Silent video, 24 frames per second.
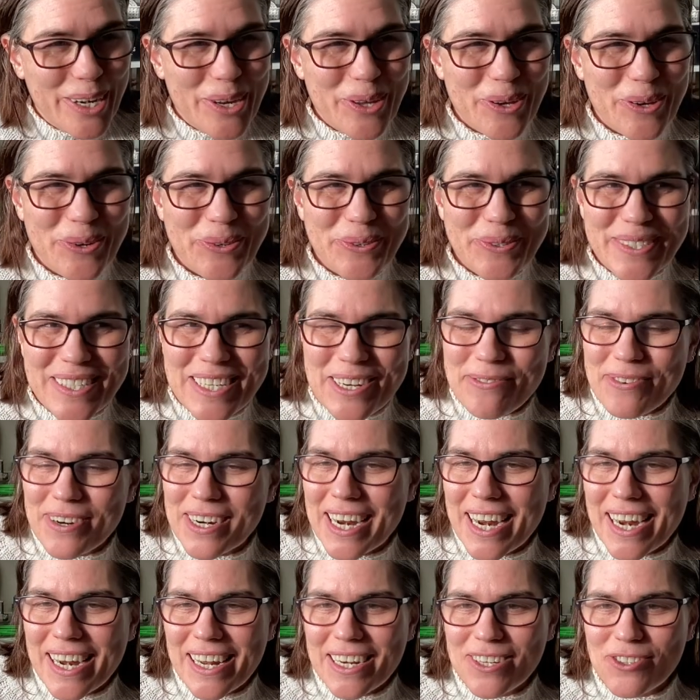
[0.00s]
new different
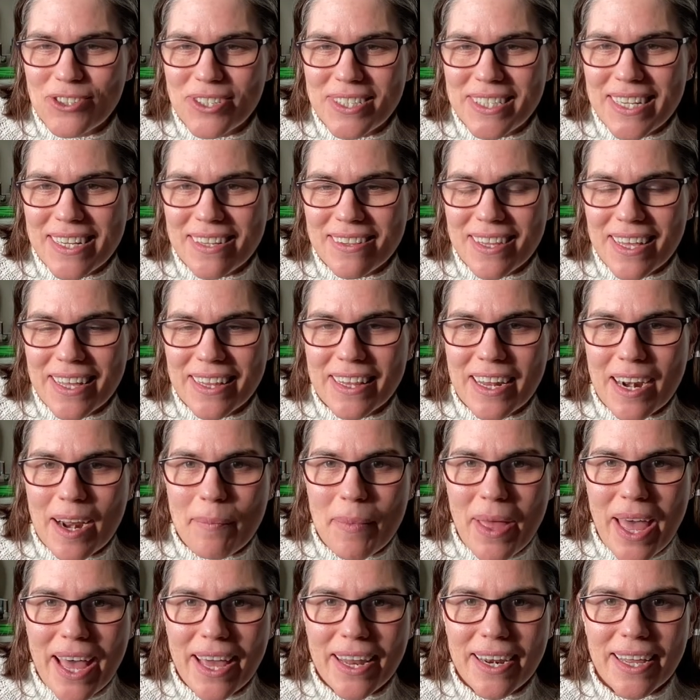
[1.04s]
and interesting thing that I'm
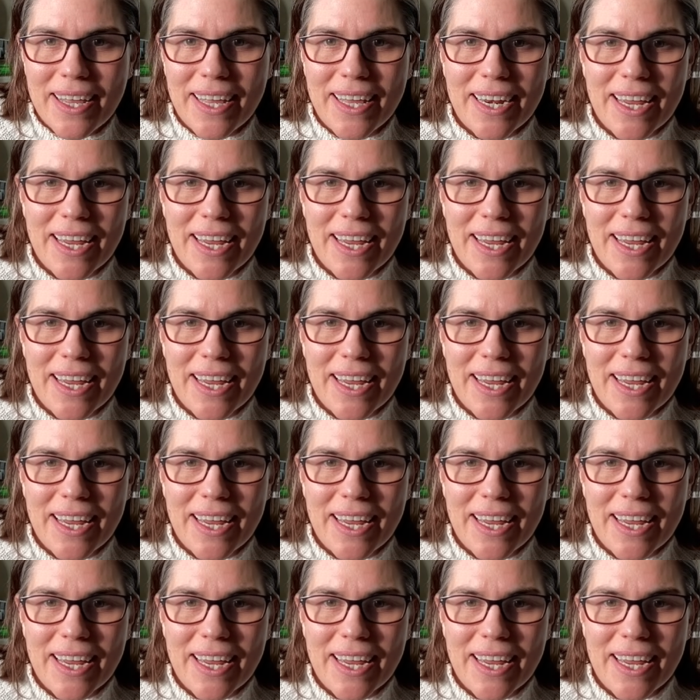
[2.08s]
adding.